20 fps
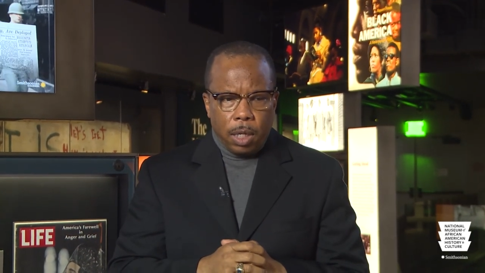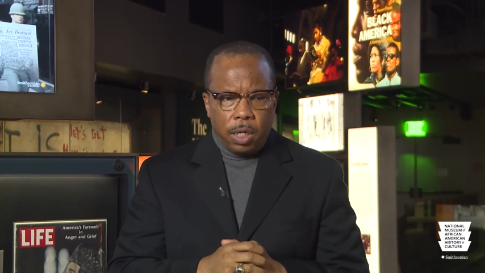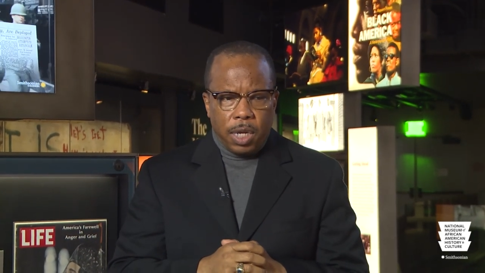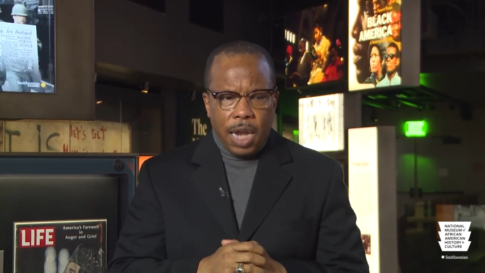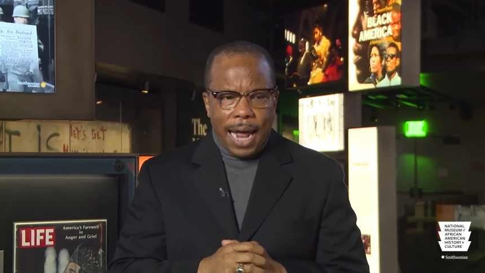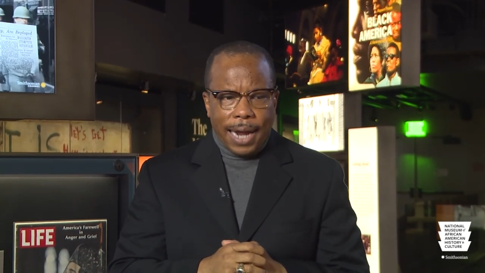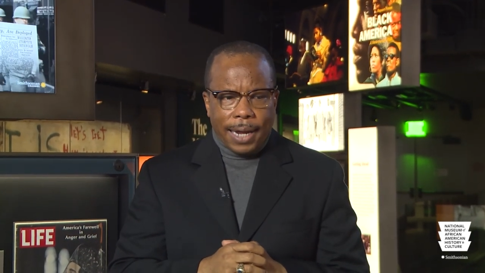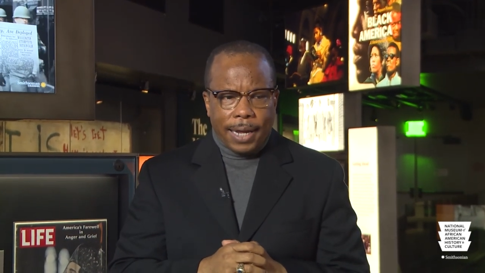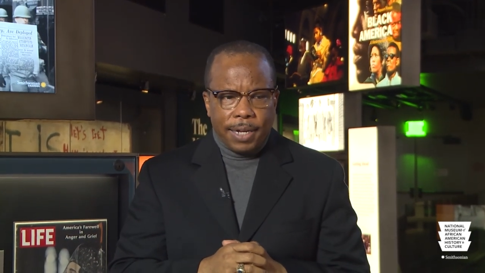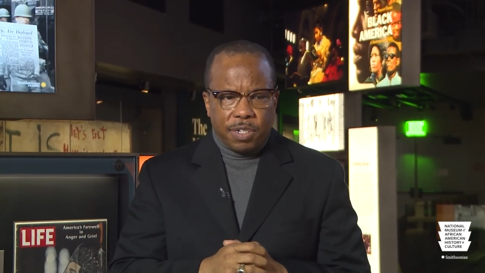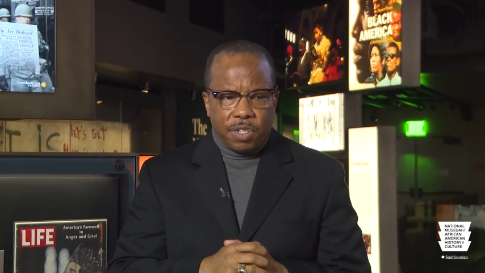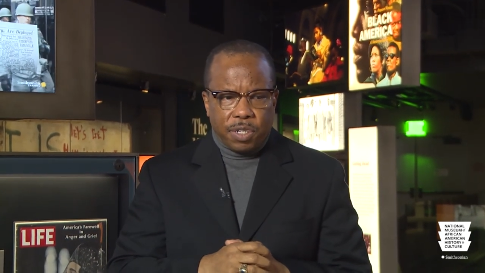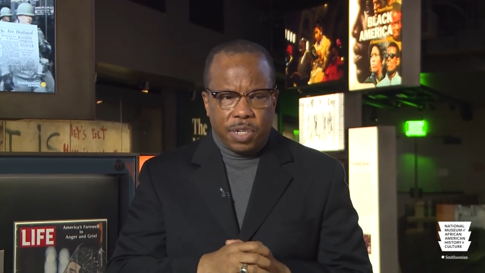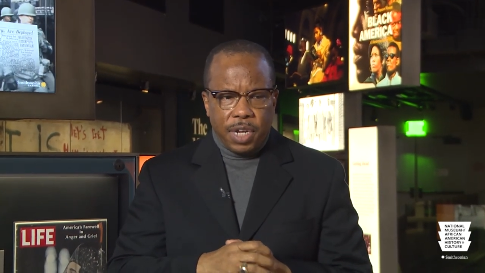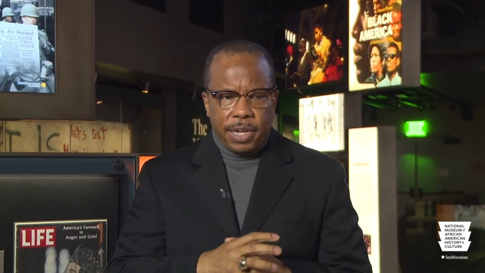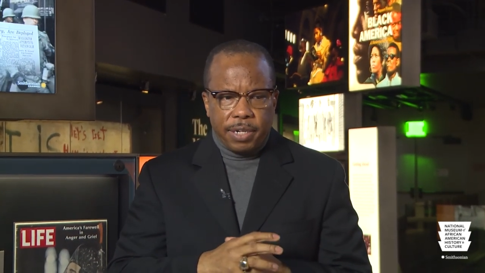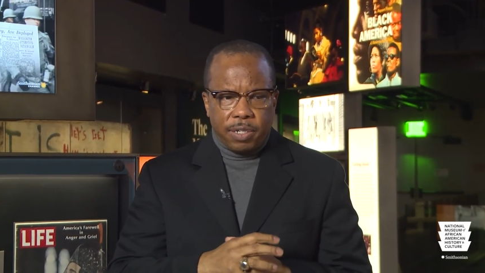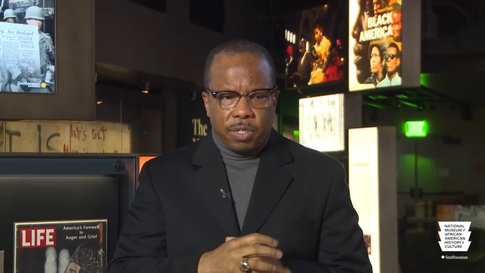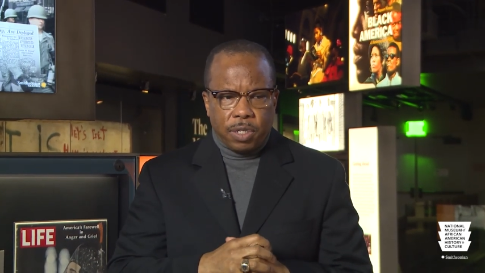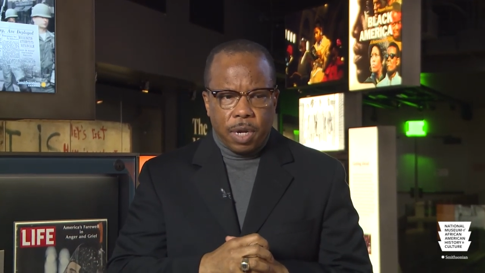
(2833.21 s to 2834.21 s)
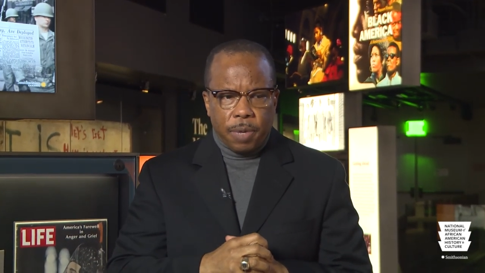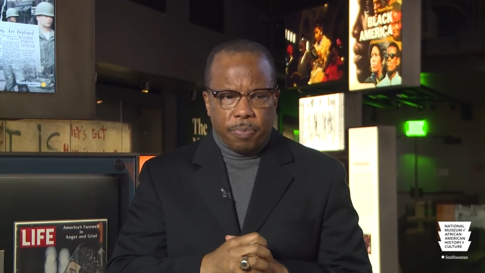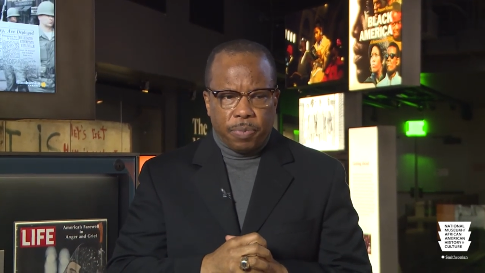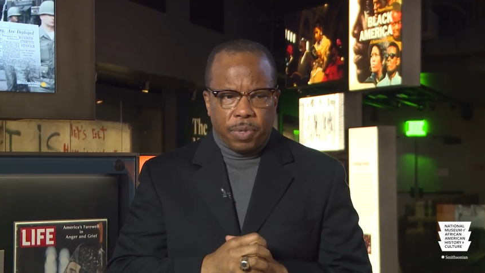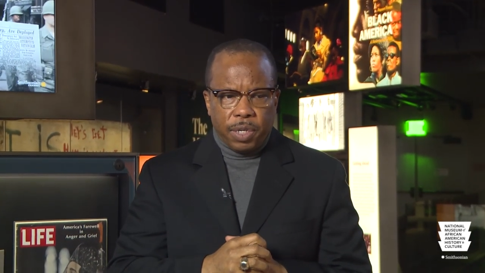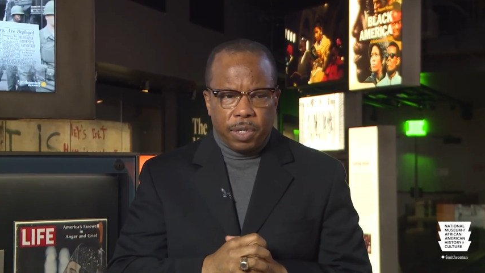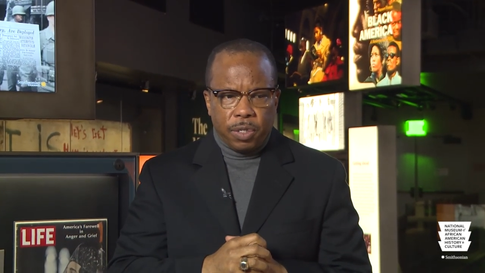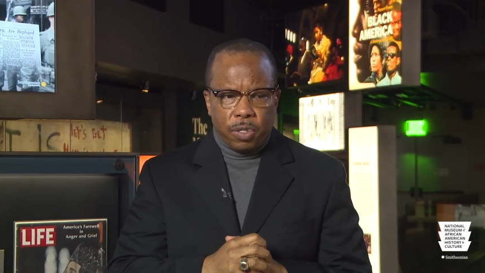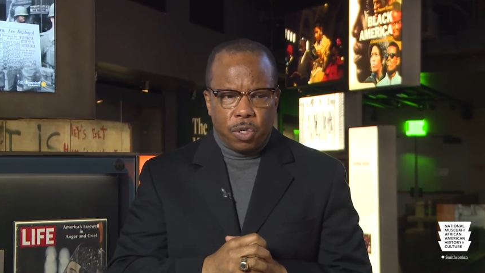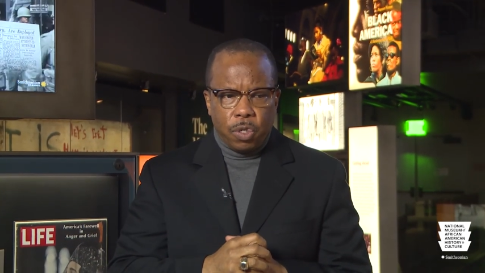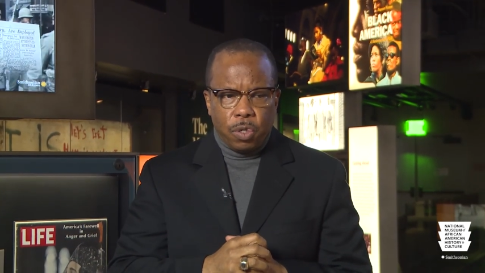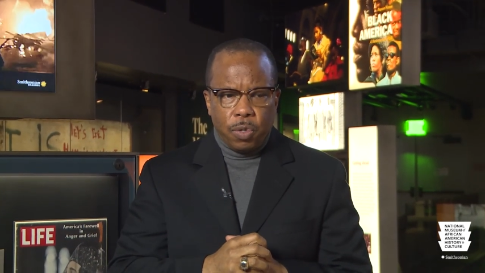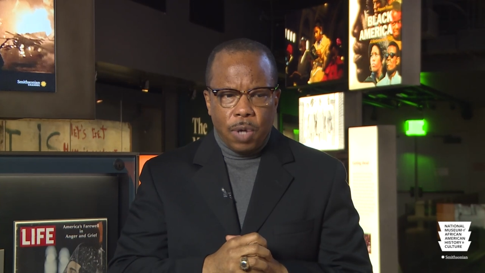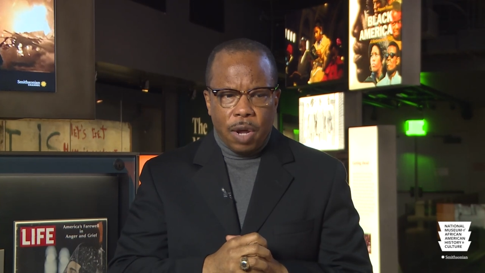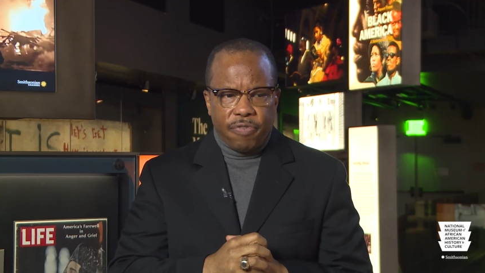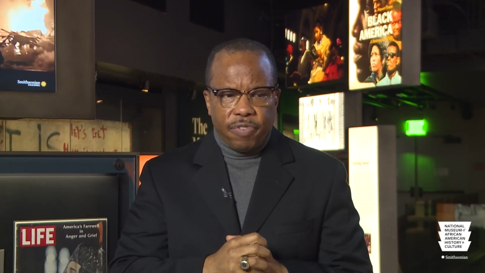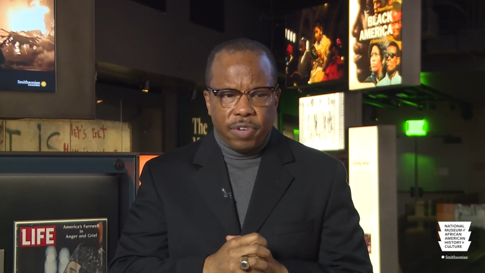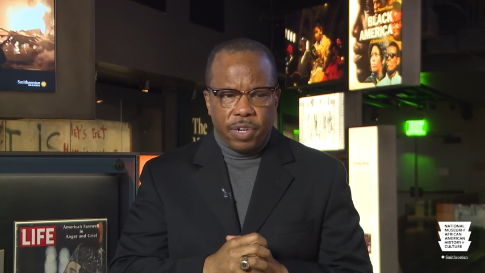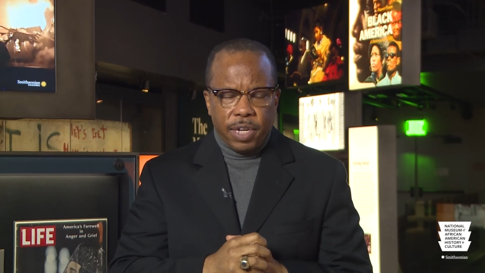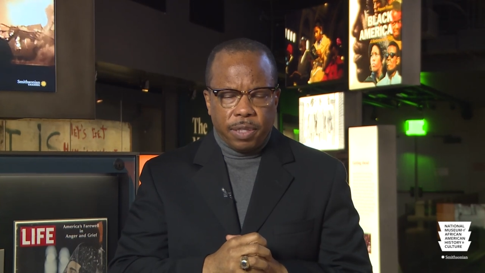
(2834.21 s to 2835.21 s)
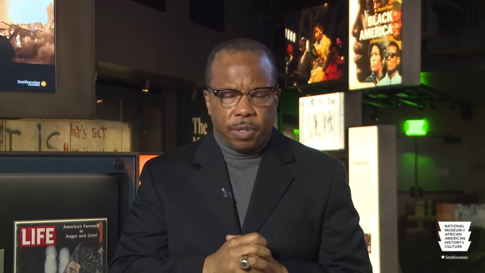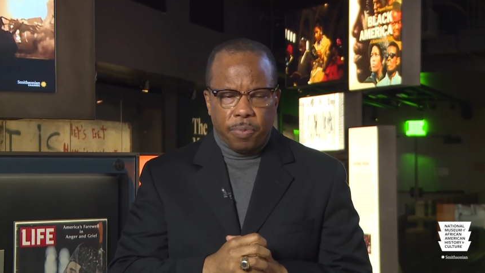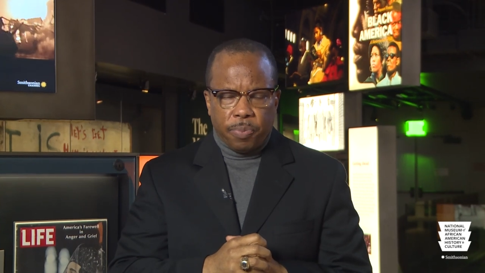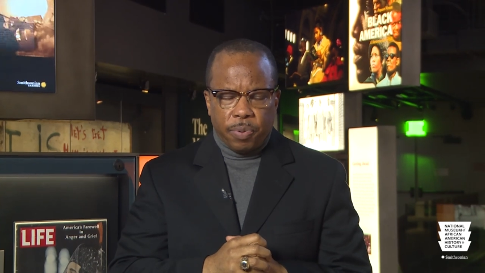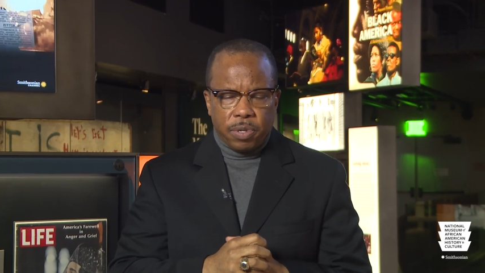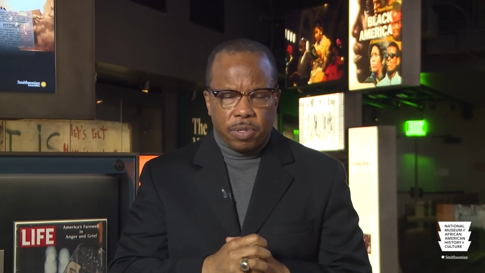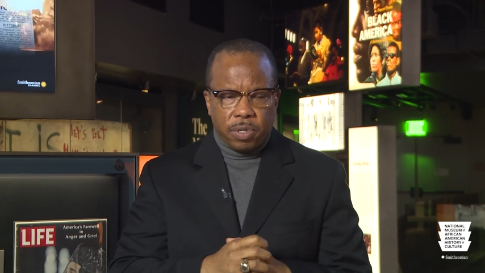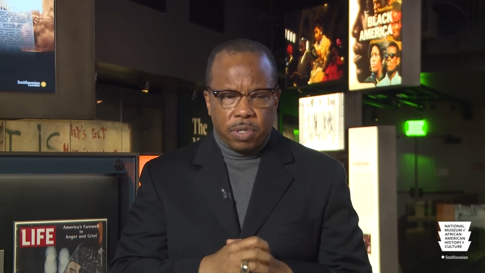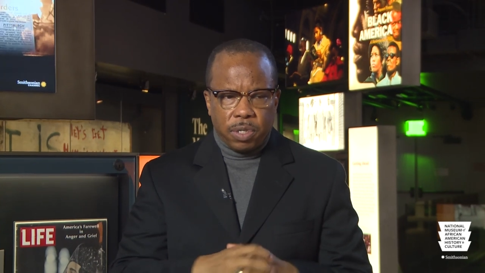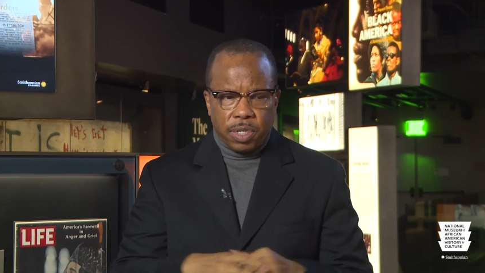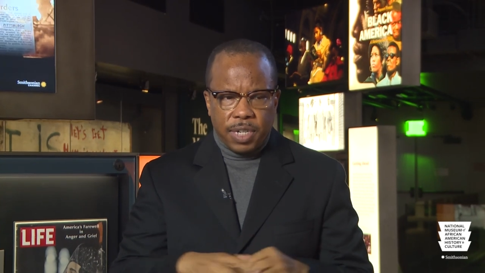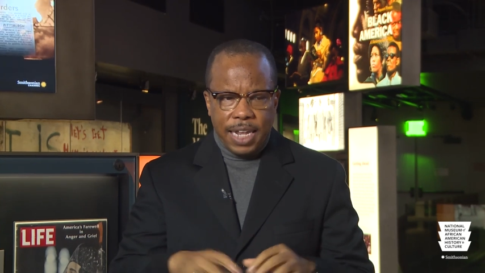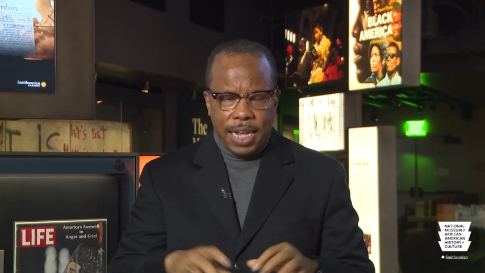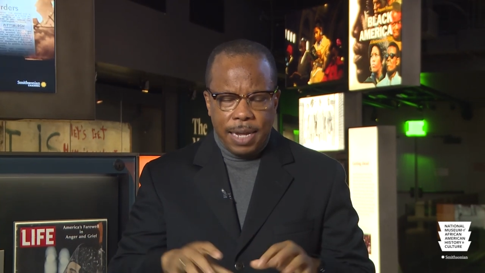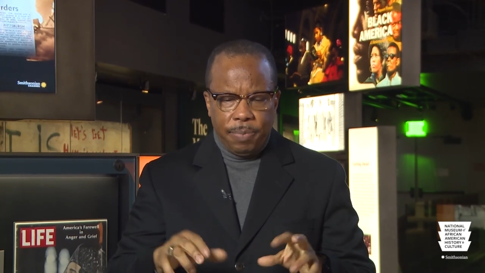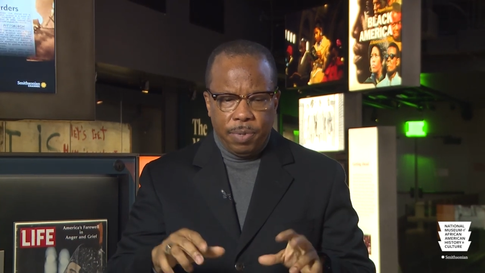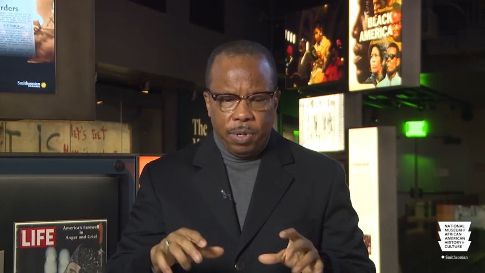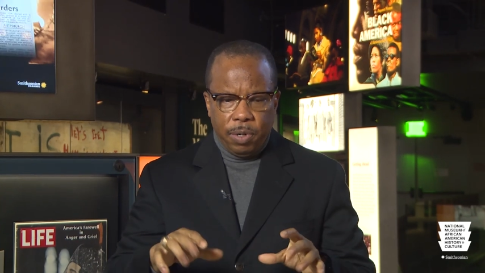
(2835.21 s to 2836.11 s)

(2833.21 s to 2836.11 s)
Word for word: Doc had said something to I forget the person's name,